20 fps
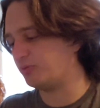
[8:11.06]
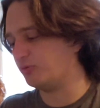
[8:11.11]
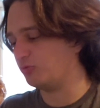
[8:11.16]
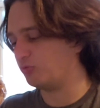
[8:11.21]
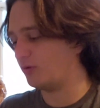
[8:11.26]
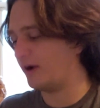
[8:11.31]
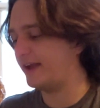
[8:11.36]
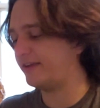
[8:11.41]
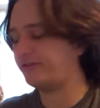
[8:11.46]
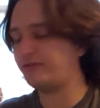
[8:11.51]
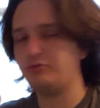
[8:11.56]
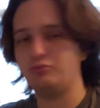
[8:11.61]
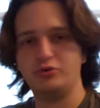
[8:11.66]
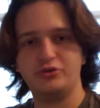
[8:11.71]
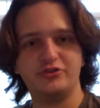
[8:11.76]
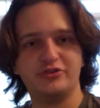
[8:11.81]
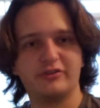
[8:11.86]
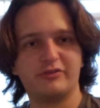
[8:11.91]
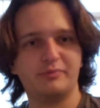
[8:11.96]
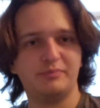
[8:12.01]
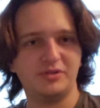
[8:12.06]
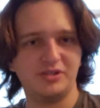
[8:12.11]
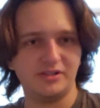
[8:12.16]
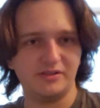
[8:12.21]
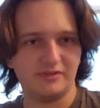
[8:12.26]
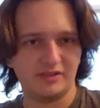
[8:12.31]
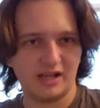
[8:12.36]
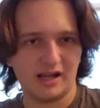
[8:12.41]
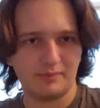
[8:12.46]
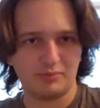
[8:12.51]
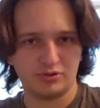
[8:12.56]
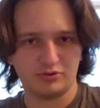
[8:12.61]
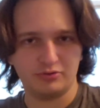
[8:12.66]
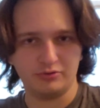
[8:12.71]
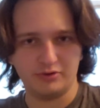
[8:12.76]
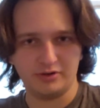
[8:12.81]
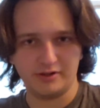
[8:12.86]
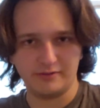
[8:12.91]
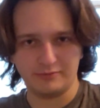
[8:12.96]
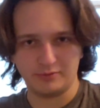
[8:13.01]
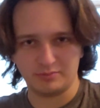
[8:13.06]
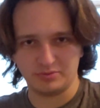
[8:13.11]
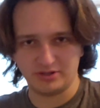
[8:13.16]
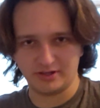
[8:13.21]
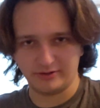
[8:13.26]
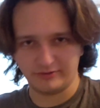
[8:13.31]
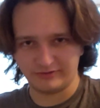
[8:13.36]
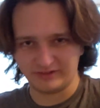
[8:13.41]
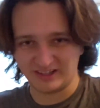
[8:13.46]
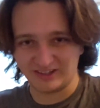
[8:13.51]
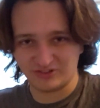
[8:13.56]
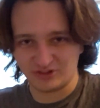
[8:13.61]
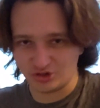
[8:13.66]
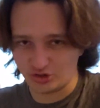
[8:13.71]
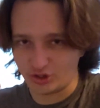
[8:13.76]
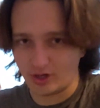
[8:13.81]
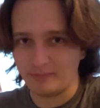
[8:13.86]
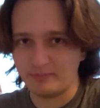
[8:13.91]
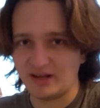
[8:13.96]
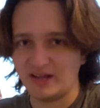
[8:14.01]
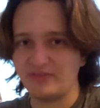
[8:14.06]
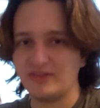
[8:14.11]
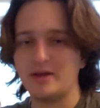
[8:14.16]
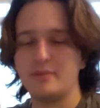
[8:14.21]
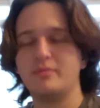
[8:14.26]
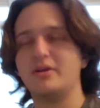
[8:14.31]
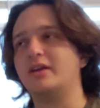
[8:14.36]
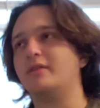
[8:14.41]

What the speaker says: Rest would just be the opportunity for players to get the jump on them,